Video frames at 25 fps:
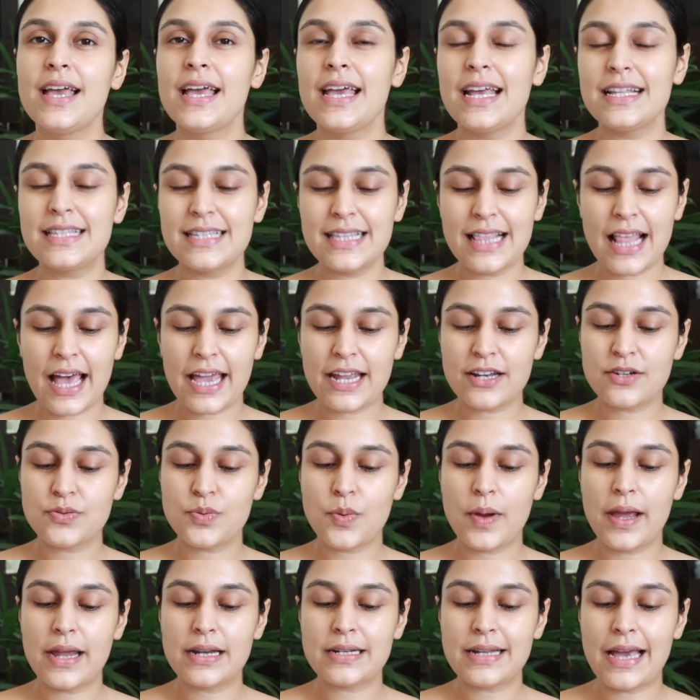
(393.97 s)
It's
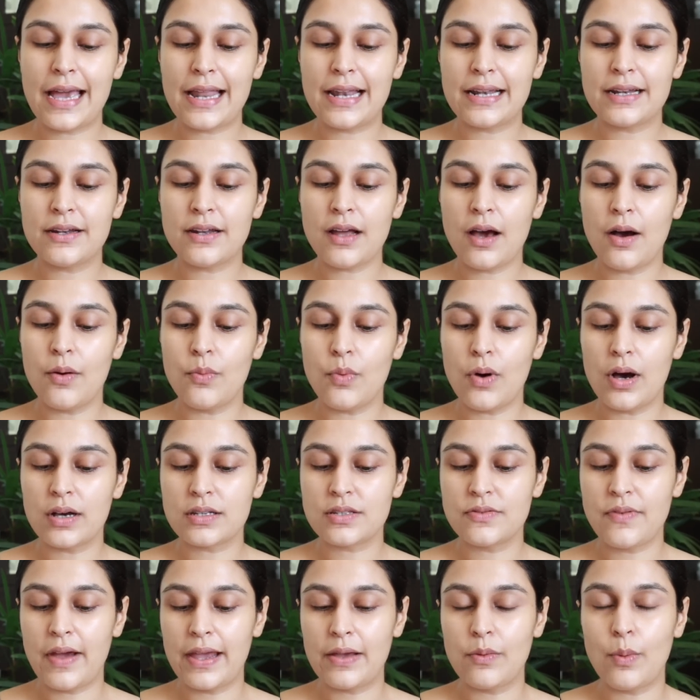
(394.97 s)
lightweight and
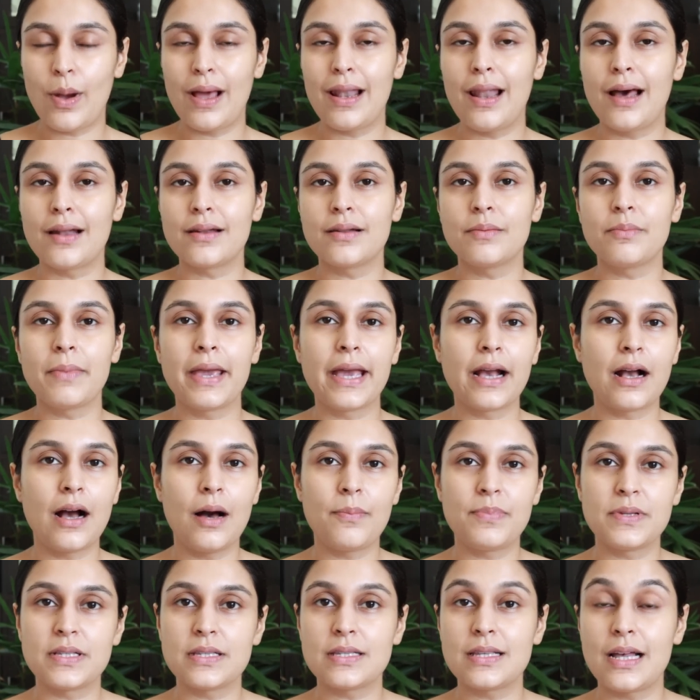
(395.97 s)
works very well under
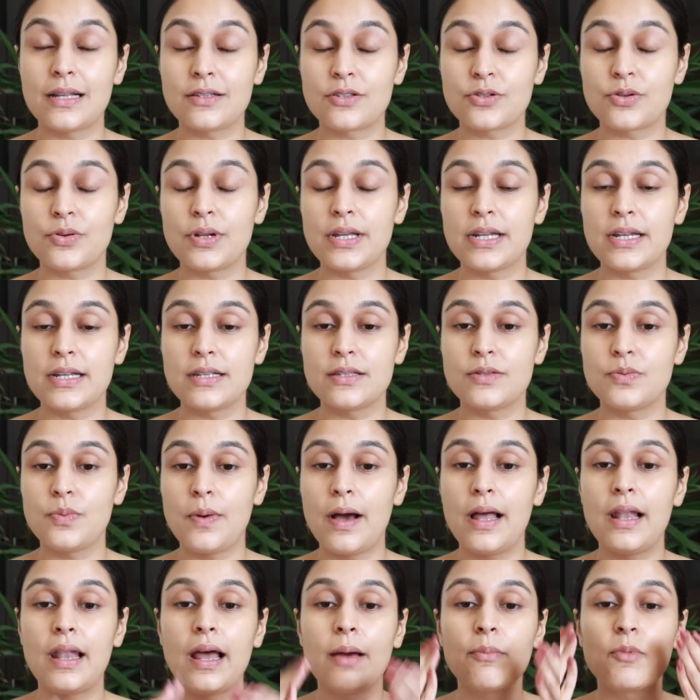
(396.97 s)
makeup and sunscreen as well.